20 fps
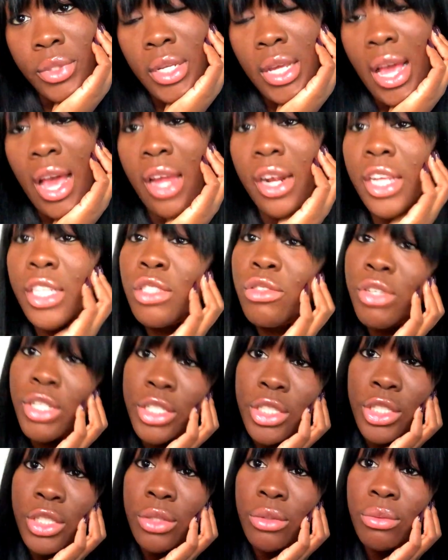how they
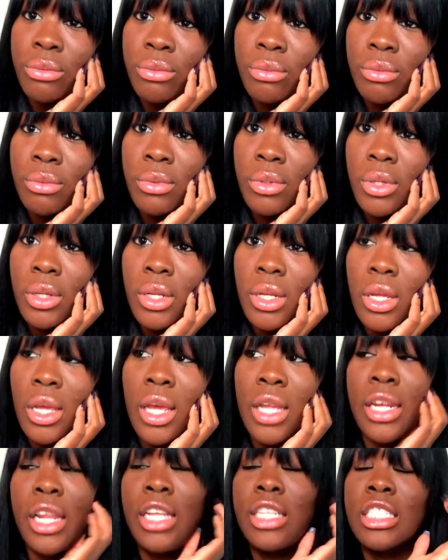treat you,
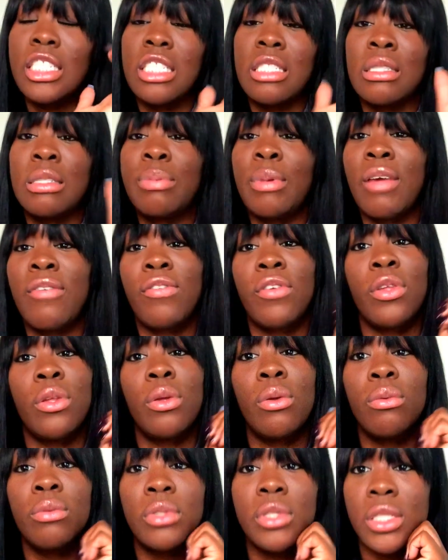and they just expect for
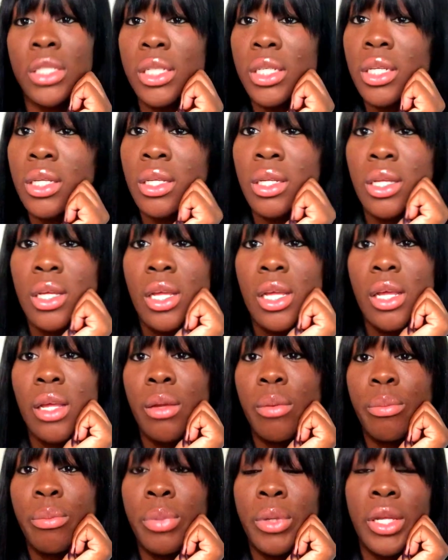you to
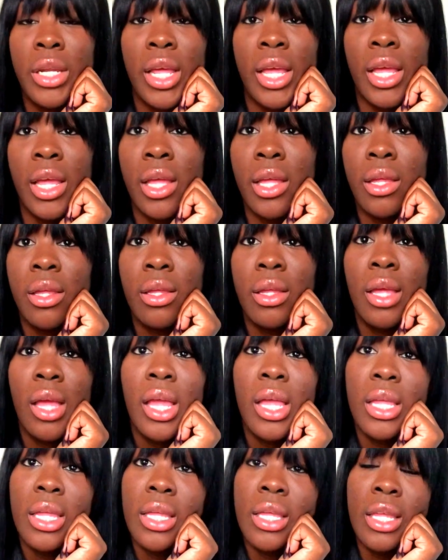be they,
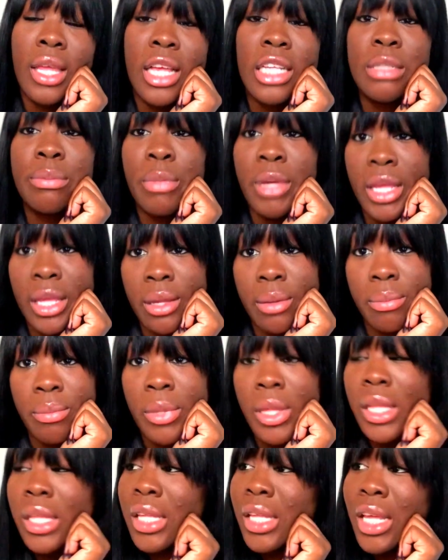yes ma'am,
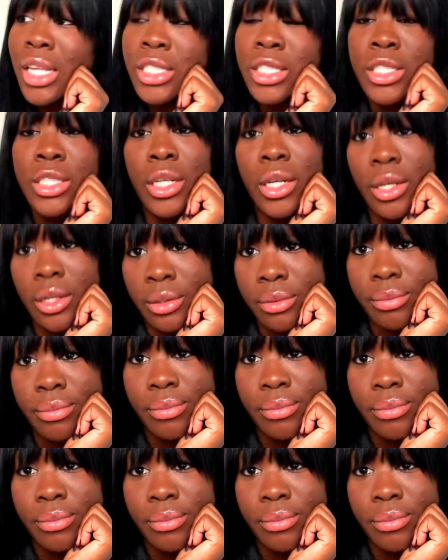yes sir.